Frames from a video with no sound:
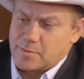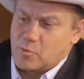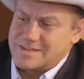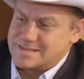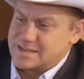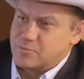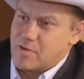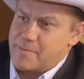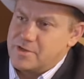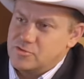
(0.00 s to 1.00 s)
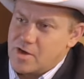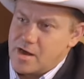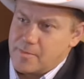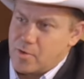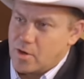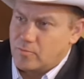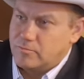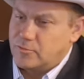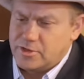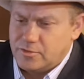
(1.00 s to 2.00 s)
So tell me, what sets Rapid Dry
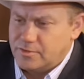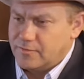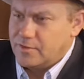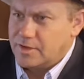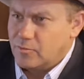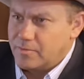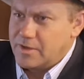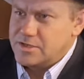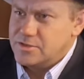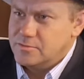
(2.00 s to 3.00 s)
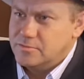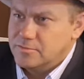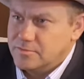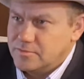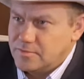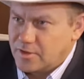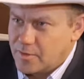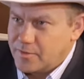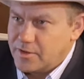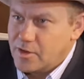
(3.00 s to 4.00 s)
apart? What do you do differently? What makes you
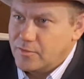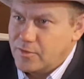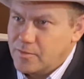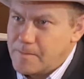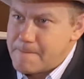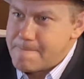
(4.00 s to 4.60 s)
the company to go to?